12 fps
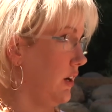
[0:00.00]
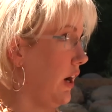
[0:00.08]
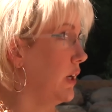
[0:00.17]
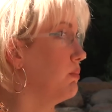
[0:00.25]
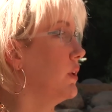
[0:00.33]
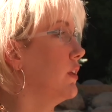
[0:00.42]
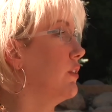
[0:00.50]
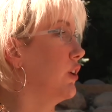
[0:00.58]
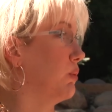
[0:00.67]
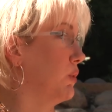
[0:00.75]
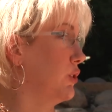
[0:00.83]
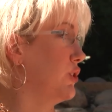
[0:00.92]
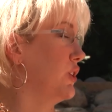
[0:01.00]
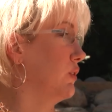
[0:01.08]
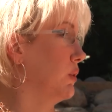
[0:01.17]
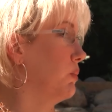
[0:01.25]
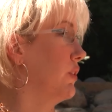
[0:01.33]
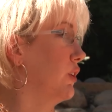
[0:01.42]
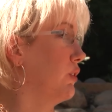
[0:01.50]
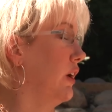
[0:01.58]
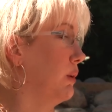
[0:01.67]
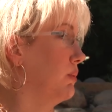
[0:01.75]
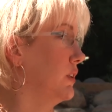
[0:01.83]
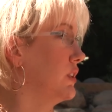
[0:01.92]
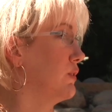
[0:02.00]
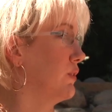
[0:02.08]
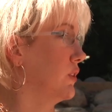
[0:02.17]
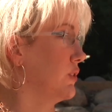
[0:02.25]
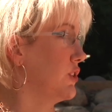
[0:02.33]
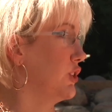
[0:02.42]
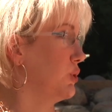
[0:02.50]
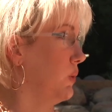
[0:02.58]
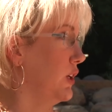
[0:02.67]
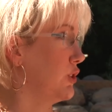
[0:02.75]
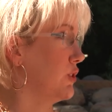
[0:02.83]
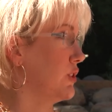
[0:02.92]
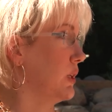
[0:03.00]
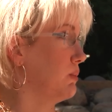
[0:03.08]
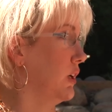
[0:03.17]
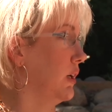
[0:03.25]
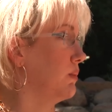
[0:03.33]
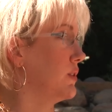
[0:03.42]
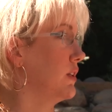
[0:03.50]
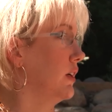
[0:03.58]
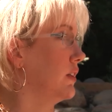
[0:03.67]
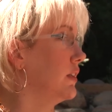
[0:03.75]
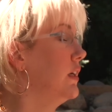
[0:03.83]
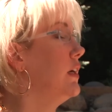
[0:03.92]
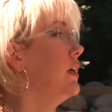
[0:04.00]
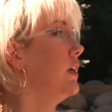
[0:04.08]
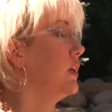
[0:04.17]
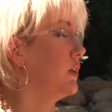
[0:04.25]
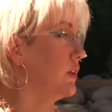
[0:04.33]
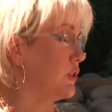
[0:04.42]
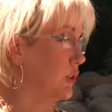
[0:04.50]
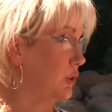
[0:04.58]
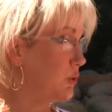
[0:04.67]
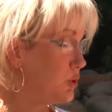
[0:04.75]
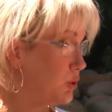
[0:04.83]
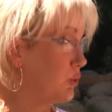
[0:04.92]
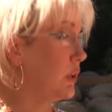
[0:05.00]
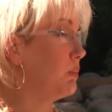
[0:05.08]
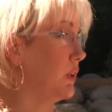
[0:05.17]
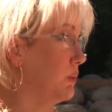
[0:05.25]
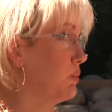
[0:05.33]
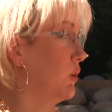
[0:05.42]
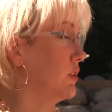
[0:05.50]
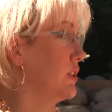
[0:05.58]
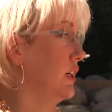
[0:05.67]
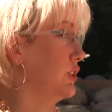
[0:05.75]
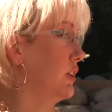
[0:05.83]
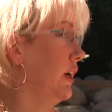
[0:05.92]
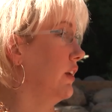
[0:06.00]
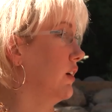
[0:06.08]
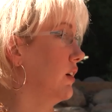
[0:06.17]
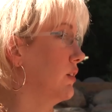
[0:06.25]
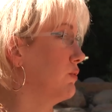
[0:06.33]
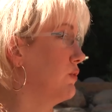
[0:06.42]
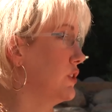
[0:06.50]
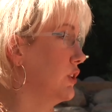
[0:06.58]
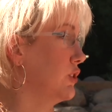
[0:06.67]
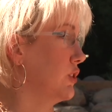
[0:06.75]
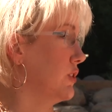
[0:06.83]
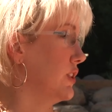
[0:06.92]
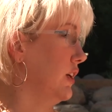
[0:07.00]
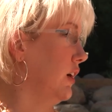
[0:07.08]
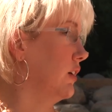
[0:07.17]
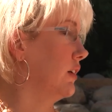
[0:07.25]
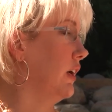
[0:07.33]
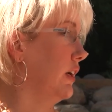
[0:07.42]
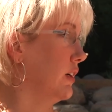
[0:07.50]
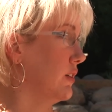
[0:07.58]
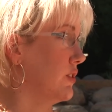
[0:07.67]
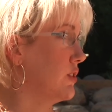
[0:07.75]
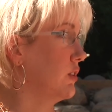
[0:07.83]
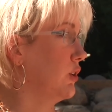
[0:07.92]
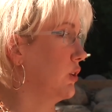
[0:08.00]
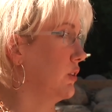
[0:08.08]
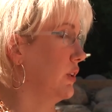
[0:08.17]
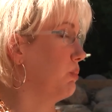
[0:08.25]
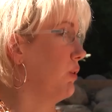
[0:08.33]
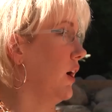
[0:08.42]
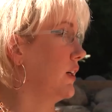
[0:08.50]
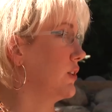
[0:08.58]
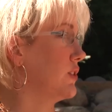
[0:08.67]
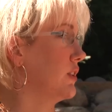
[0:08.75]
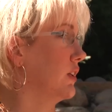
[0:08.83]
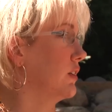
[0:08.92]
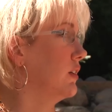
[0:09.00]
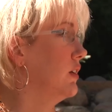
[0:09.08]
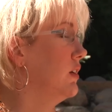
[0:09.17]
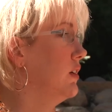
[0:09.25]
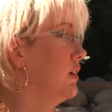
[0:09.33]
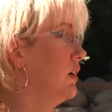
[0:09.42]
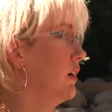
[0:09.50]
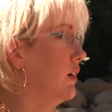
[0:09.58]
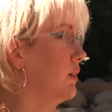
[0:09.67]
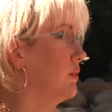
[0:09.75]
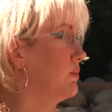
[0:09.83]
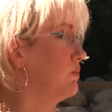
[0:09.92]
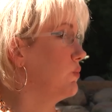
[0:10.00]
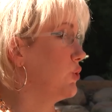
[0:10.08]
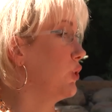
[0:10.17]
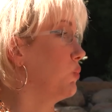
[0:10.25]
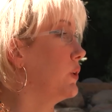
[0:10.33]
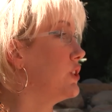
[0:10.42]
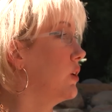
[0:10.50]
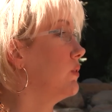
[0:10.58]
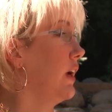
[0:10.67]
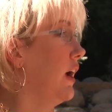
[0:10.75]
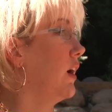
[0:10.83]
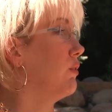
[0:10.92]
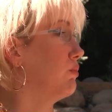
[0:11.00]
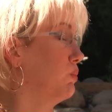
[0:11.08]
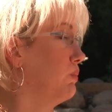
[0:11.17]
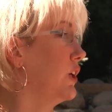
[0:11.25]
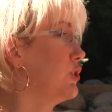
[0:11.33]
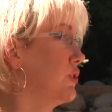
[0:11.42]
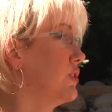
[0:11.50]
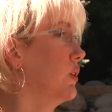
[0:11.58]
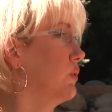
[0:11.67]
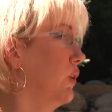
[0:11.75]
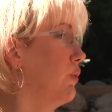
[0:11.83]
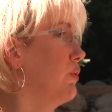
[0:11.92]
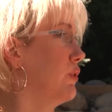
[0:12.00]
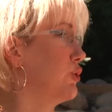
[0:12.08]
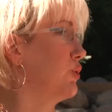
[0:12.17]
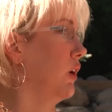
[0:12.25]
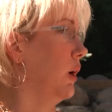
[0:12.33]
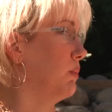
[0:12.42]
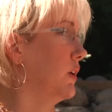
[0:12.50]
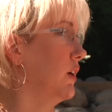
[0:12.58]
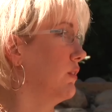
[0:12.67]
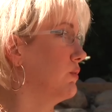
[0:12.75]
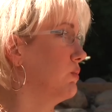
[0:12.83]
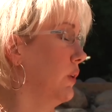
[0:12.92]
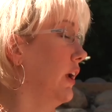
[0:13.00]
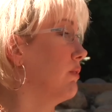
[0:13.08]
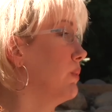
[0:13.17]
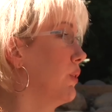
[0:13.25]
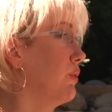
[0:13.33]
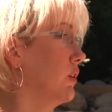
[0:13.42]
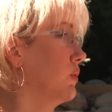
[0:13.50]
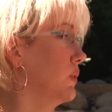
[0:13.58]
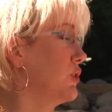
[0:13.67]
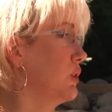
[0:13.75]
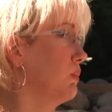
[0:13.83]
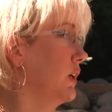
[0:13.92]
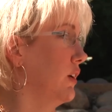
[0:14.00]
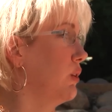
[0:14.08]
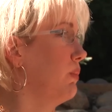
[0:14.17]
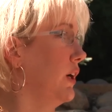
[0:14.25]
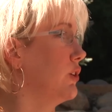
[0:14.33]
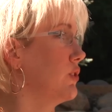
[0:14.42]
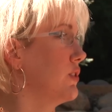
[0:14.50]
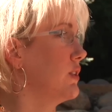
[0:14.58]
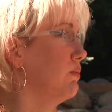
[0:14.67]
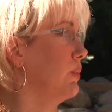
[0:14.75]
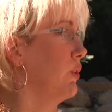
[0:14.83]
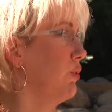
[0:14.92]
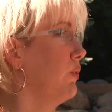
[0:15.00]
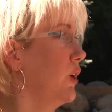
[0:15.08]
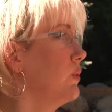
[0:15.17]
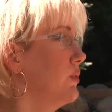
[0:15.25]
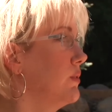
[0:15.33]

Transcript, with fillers: I'm in their emergency room with incredibly difficult situations sometimes, and it is extremely important to educate our physicians, young and currently practicing, uh, so that we don't have patients don't go through the trauma of what I've been through and what so many other patients have been through.